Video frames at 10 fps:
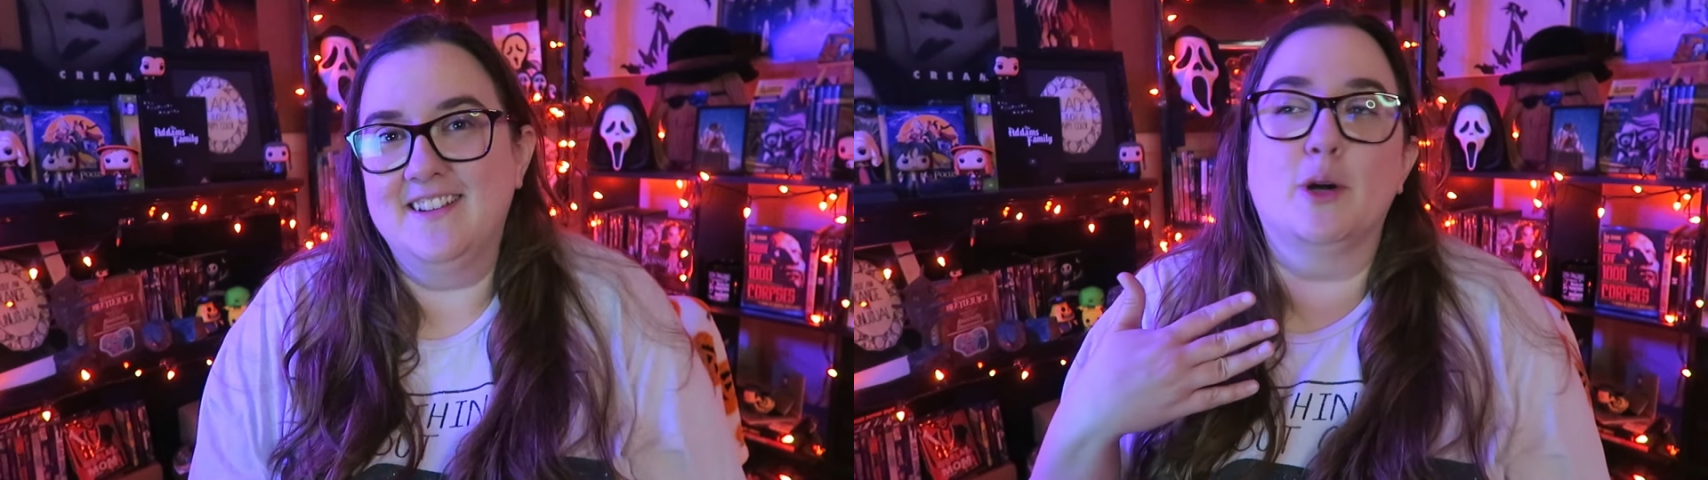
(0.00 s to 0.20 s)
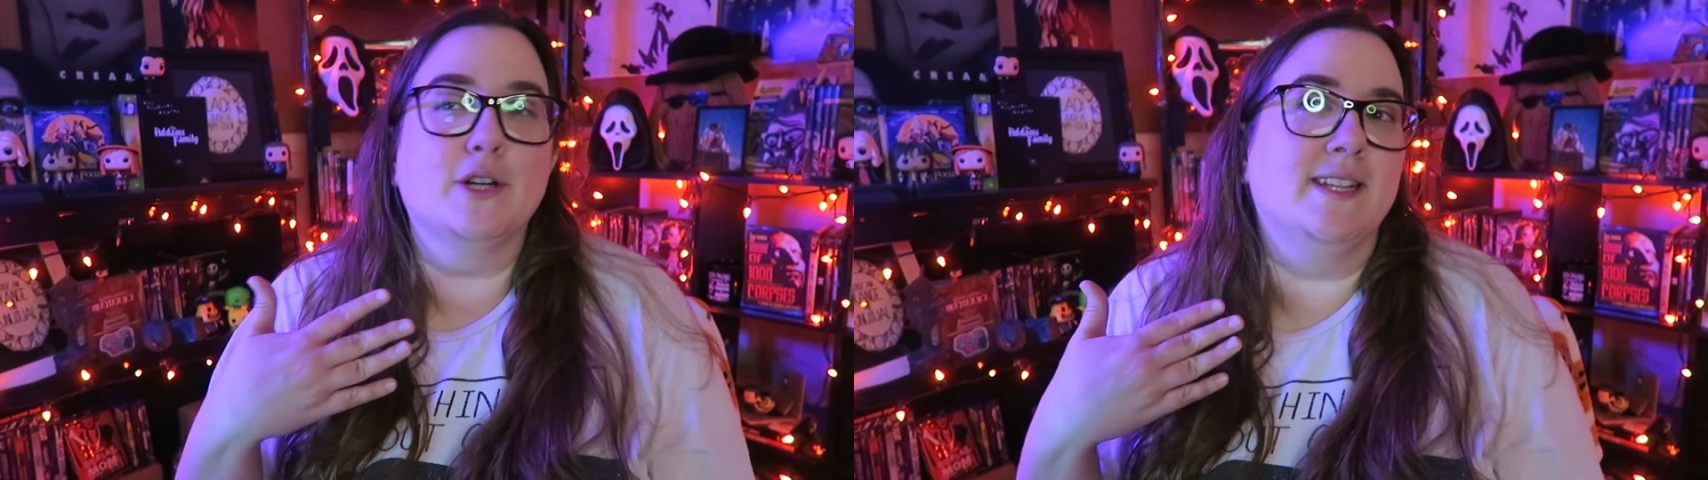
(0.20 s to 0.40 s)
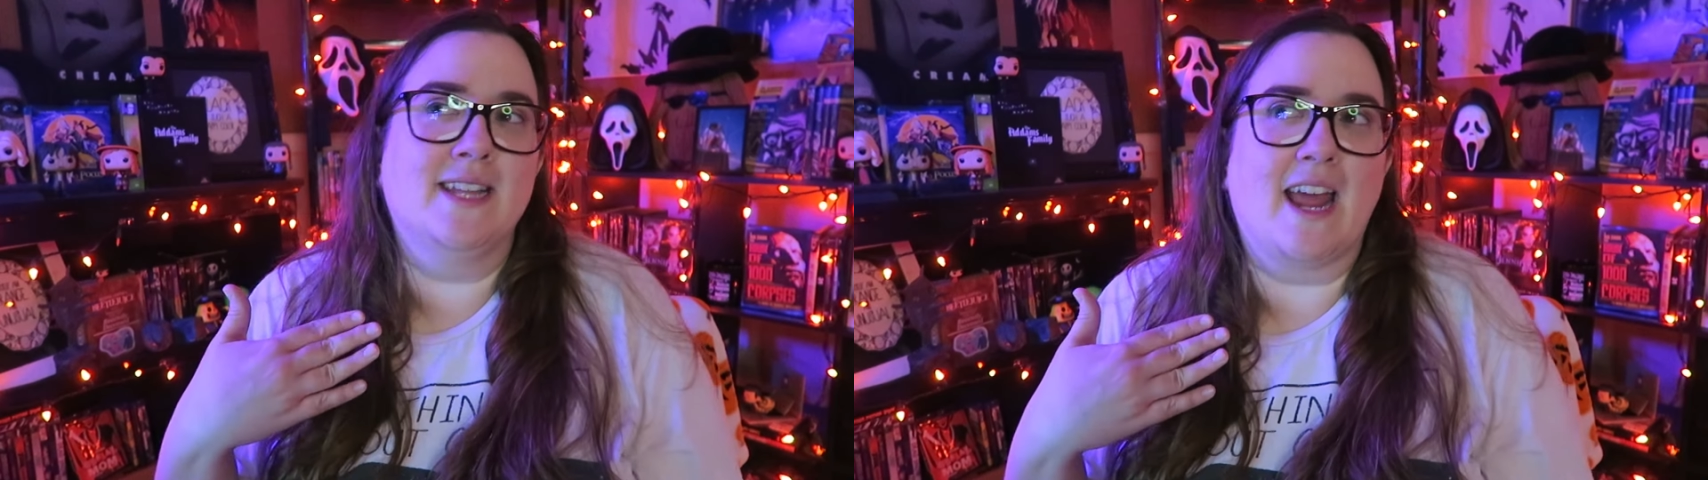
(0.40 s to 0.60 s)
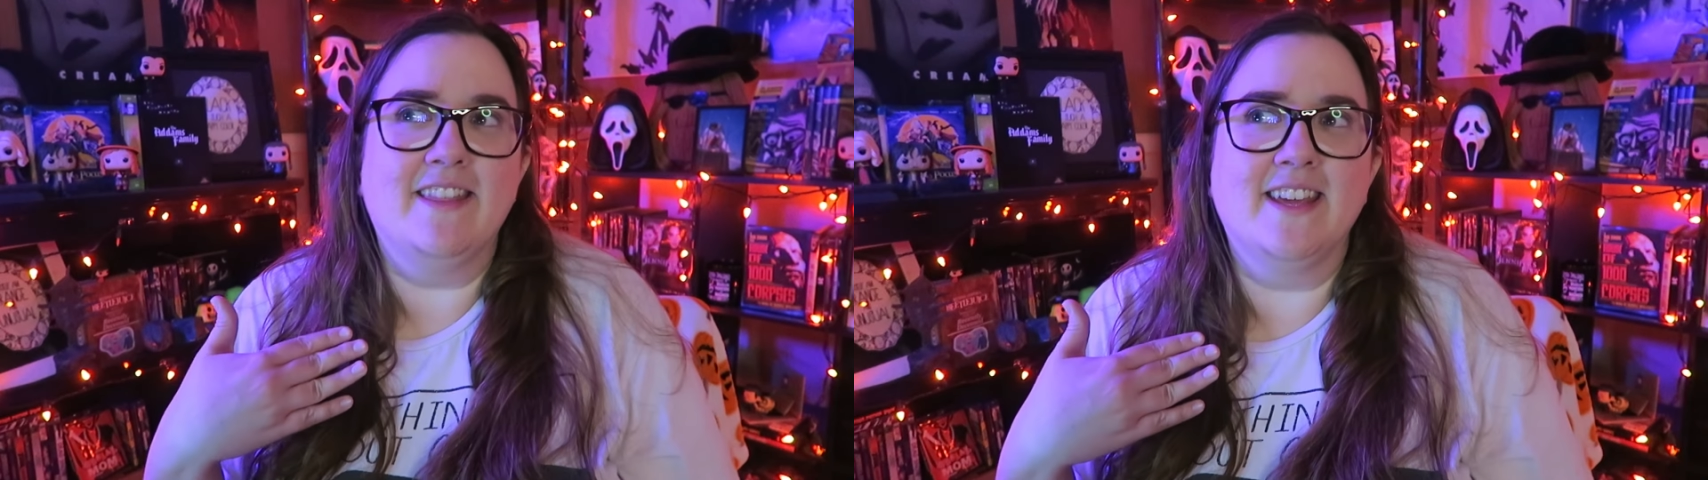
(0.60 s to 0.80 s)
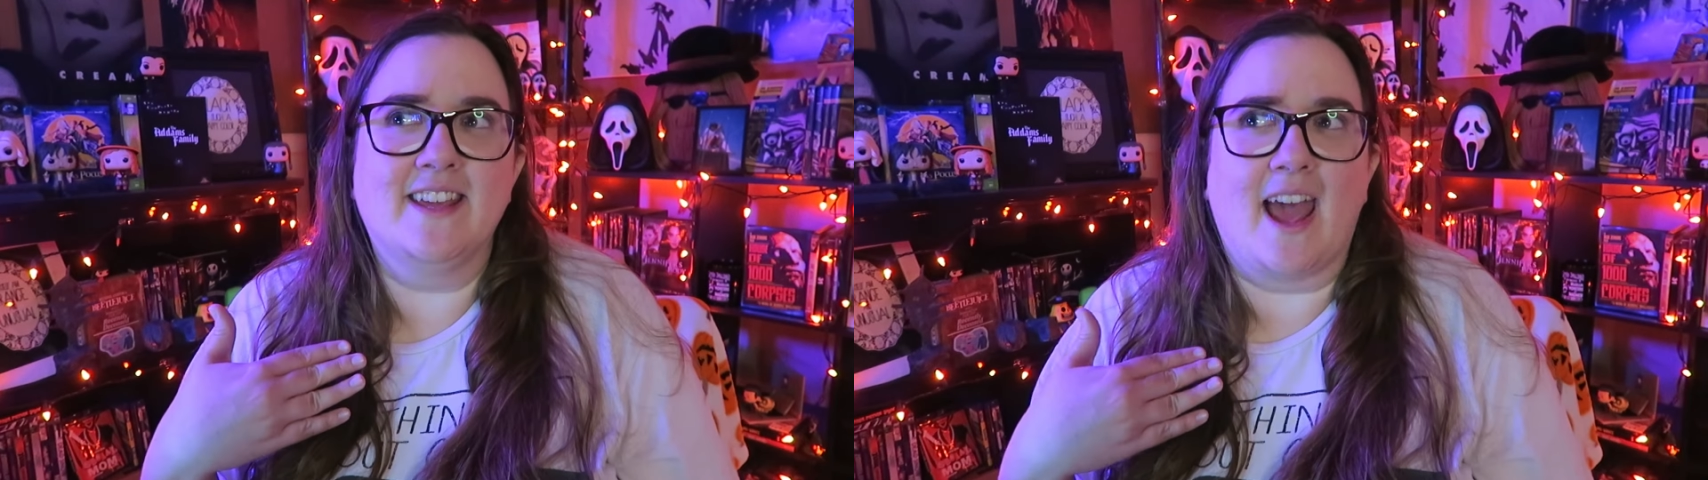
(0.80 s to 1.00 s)
Personally, I
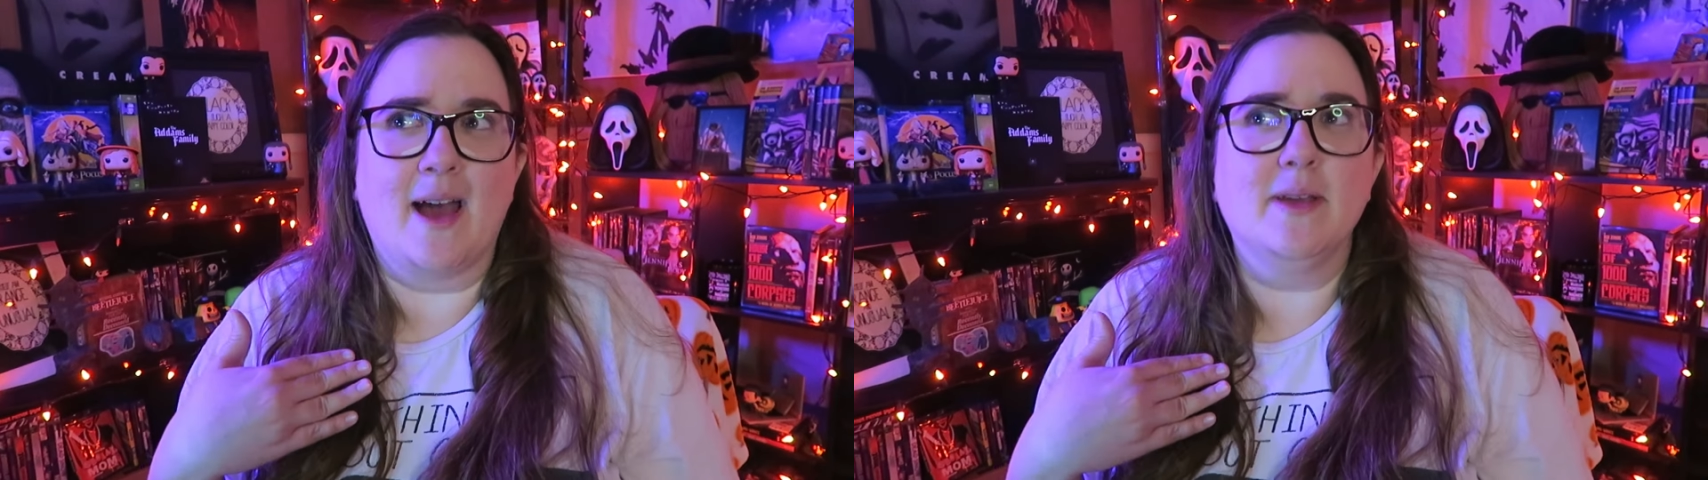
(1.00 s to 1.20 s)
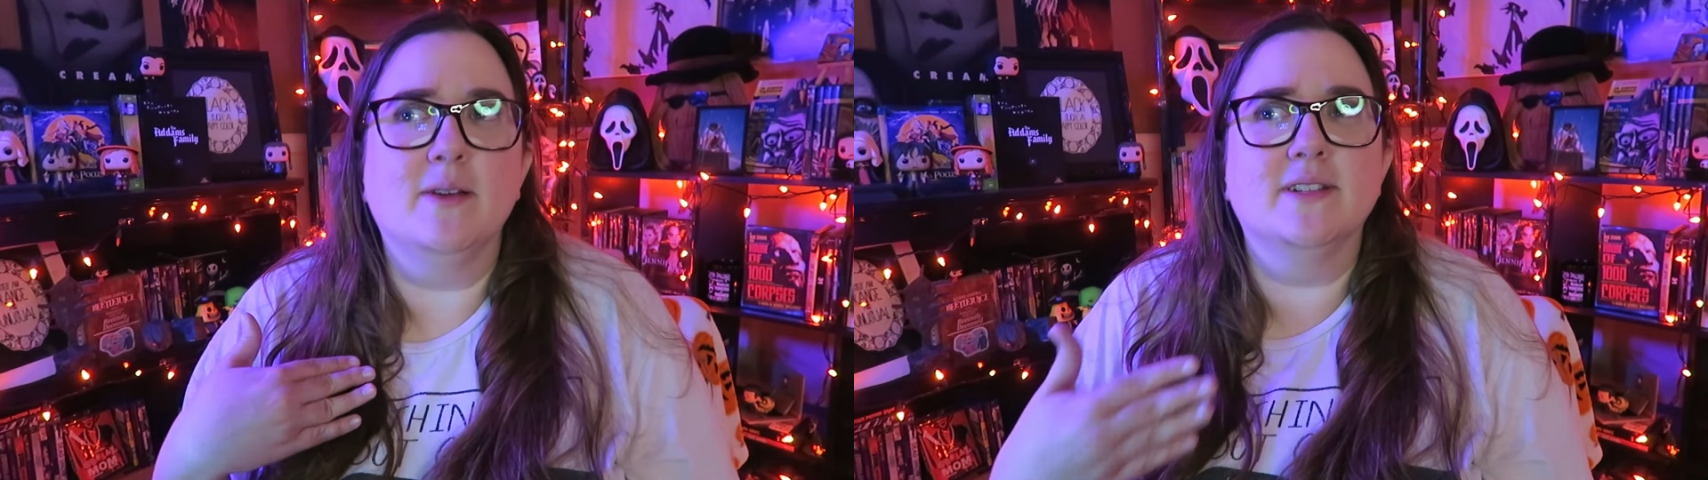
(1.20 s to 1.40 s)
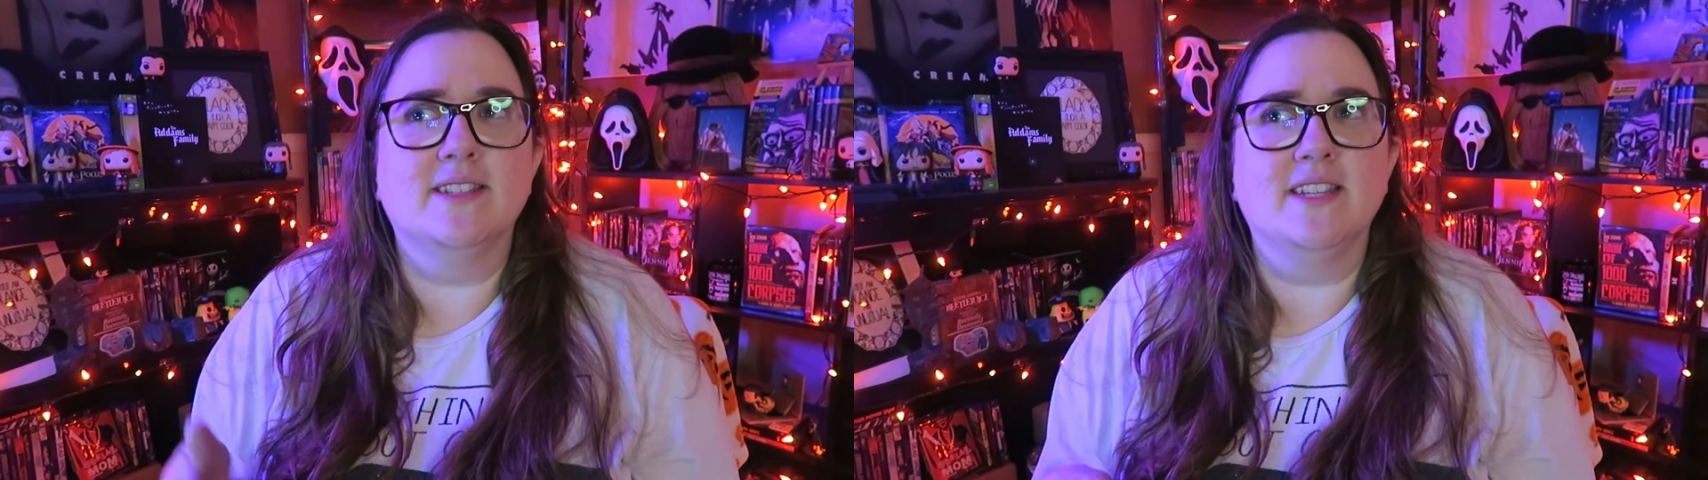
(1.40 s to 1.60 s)
think Gabby was